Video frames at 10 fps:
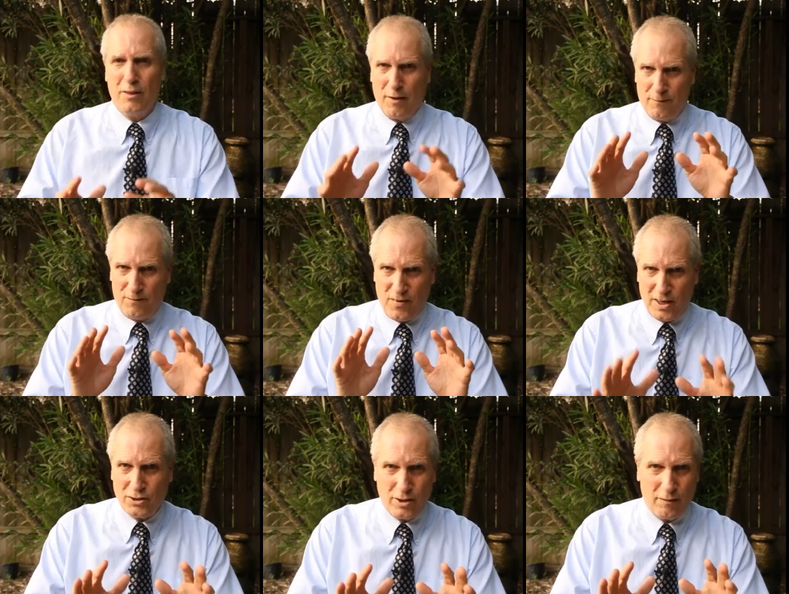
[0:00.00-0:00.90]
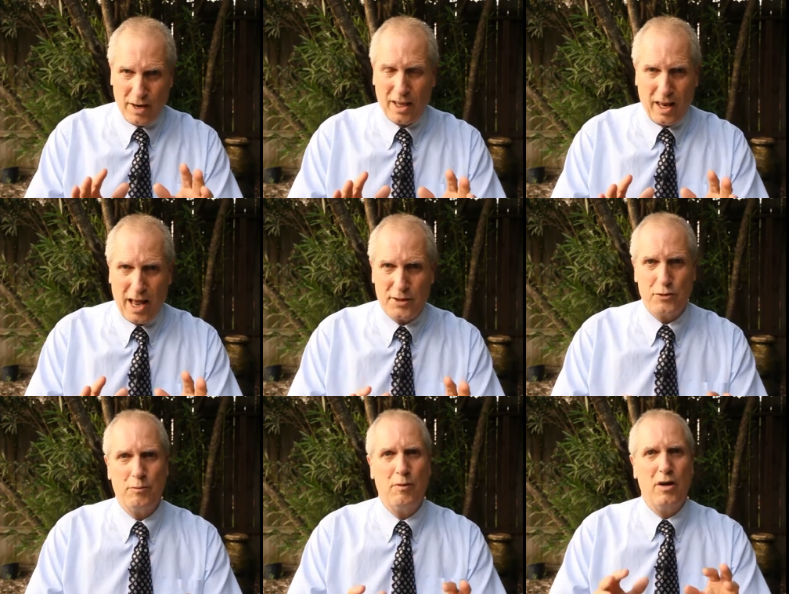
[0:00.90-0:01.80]
The function of any
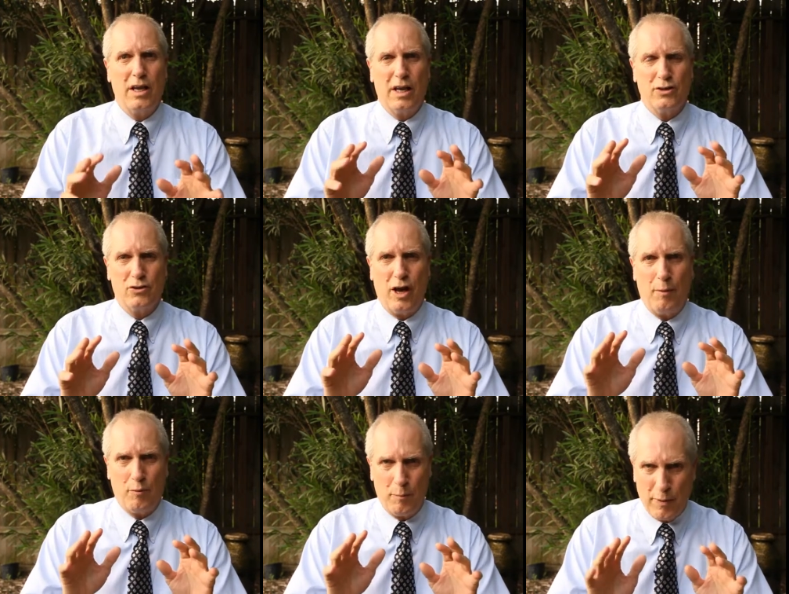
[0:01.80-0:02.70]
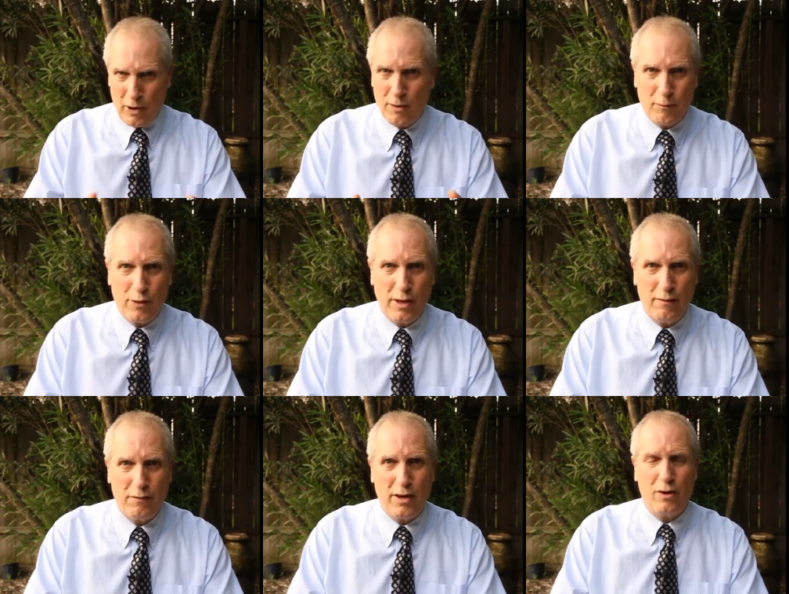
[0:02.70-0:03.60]
classroom is to help prepare you for the
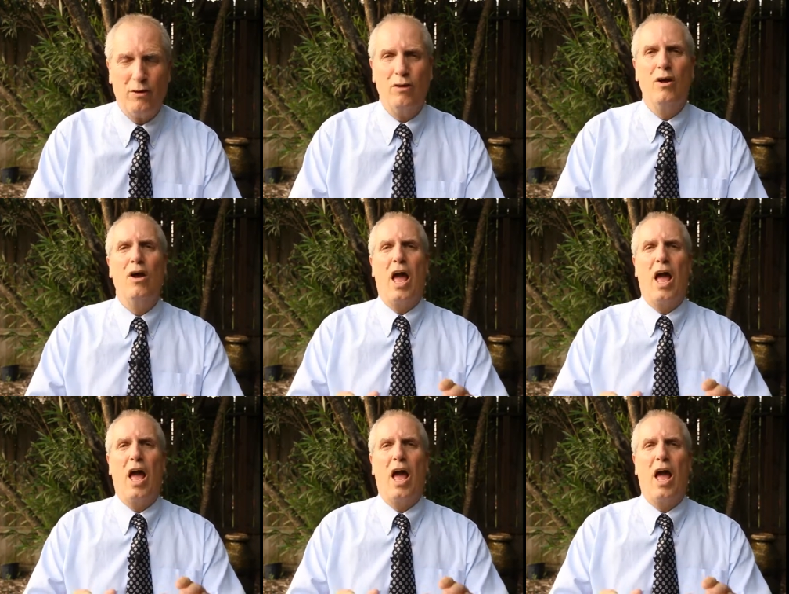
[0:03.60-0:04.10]
in-vehicle